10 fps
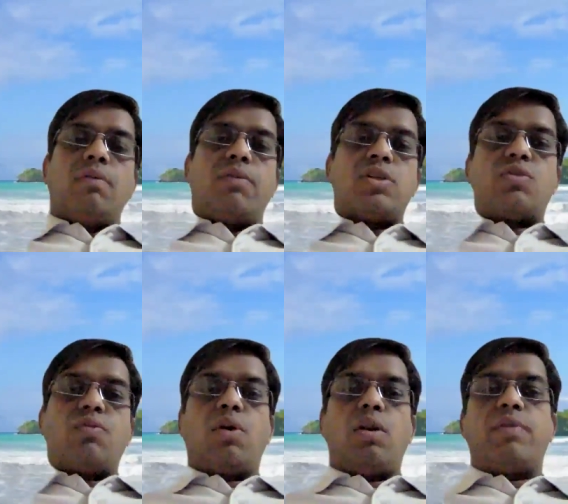First
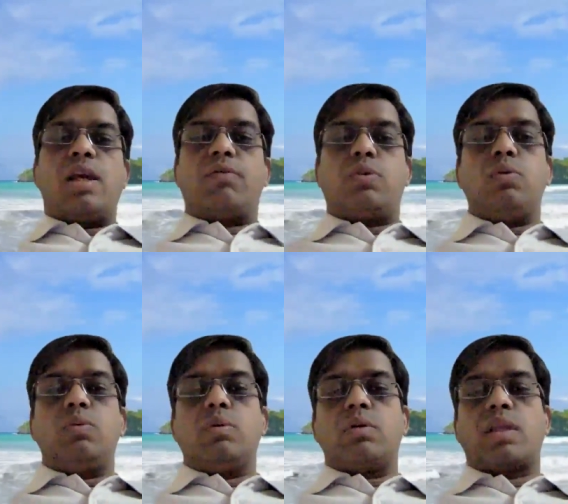of all, we have to
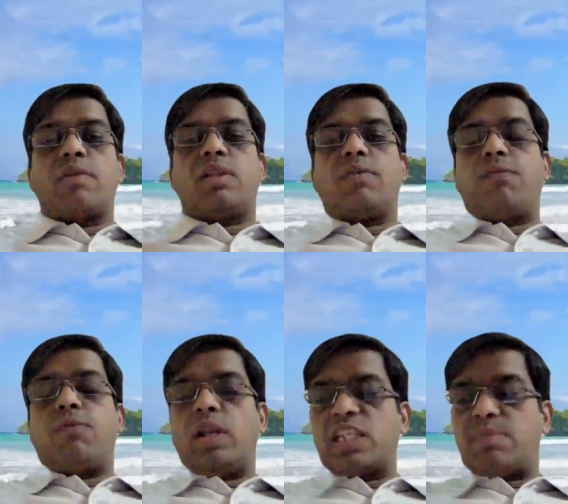give the
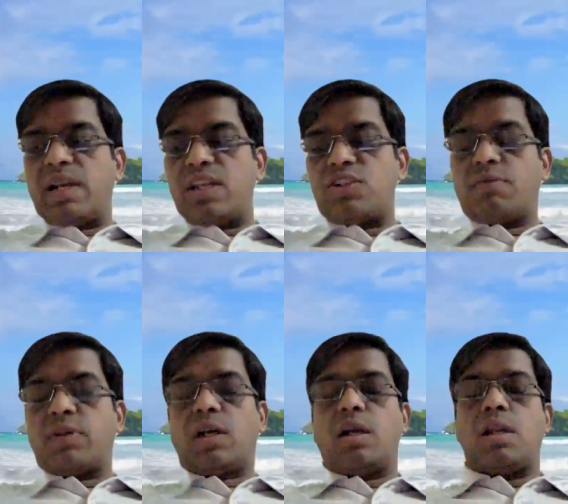full explanation of
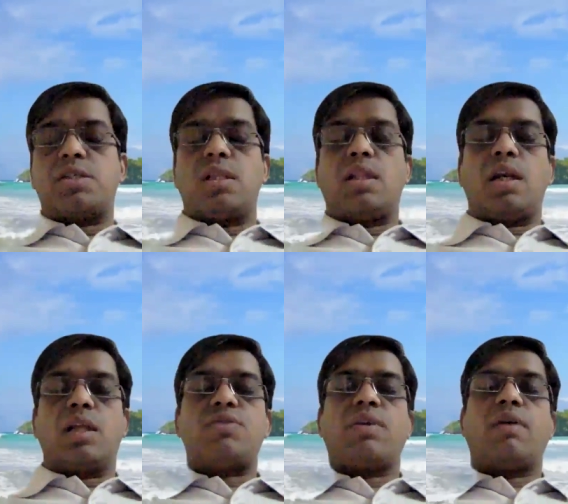the condition. That
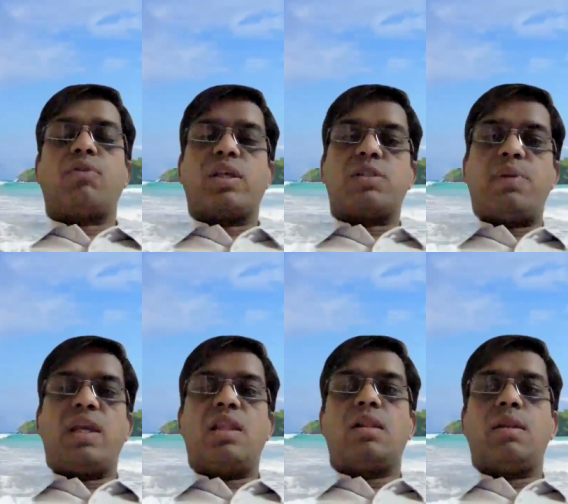is, we have to
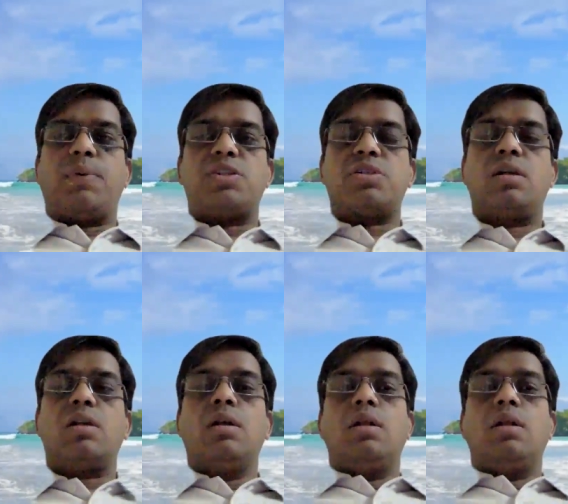explain the patient